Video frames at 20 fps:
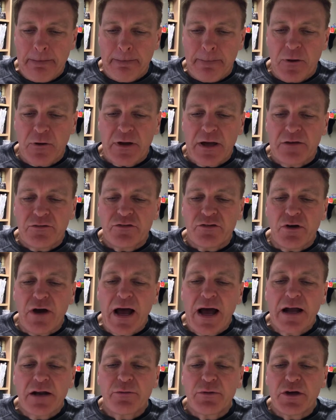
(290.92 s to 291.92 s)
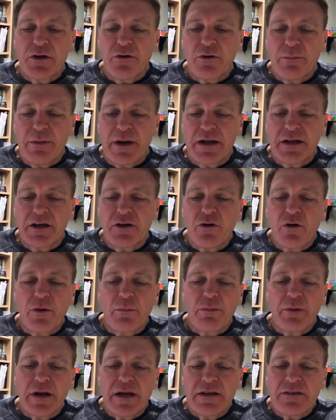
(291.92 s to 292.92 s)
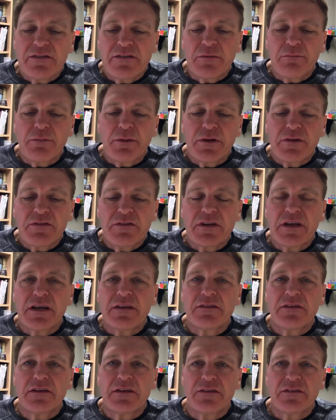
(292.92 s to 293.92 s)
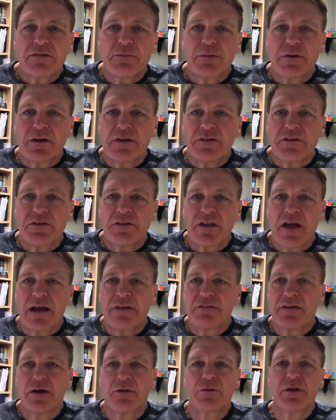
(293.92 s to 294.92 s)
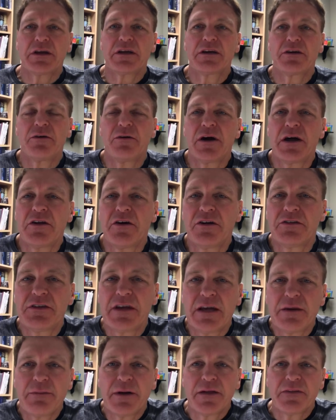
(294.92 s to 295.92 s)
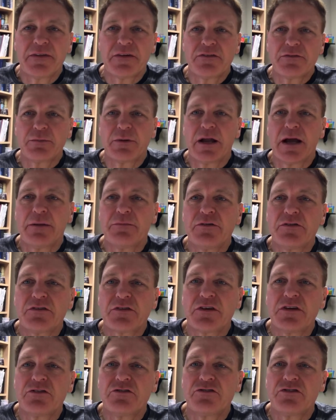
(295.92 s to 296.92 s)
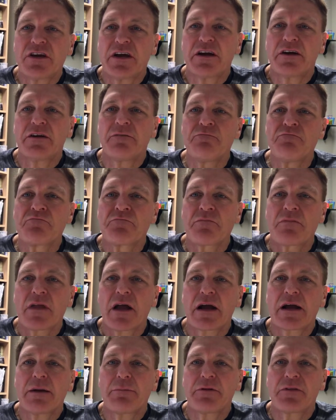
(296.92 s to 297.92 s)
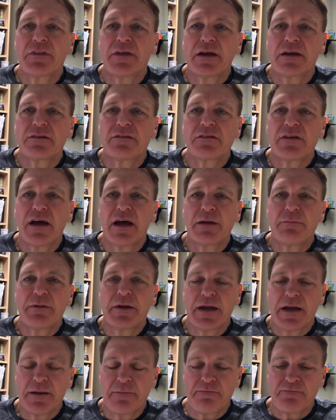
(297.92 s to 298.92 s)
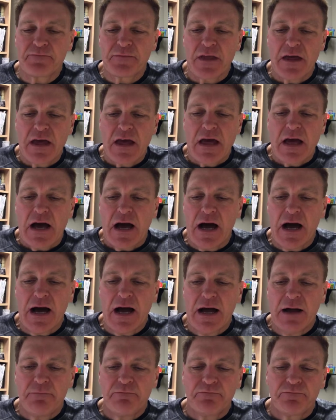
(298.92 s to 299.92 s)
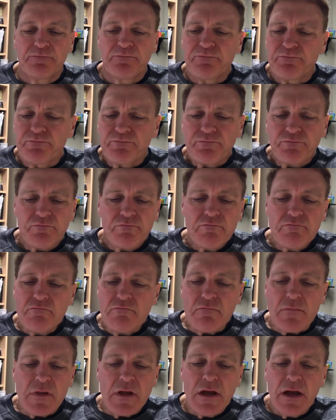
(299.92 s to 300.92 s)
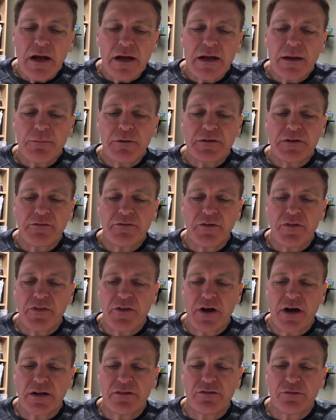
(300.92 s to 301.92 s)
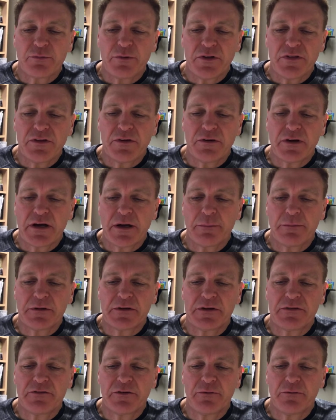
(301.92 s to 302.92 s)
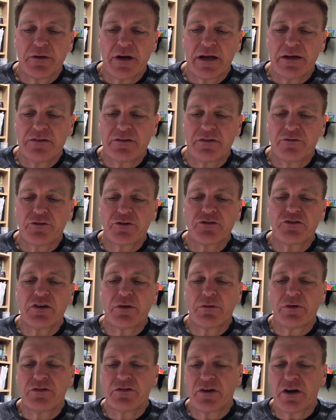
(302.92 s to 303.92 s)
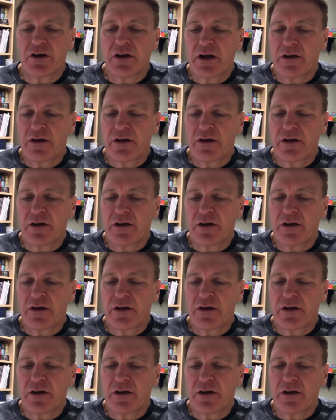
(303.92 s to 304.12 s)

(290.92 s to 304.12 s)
Okay, so how do we go about incorporating simplicity as a discipline into your life? Now, we could go on all day about this, but I'm just going to share a couple things. Hi, Pam. a couple different thoughts with you, a couple different ways. The first thing I want to start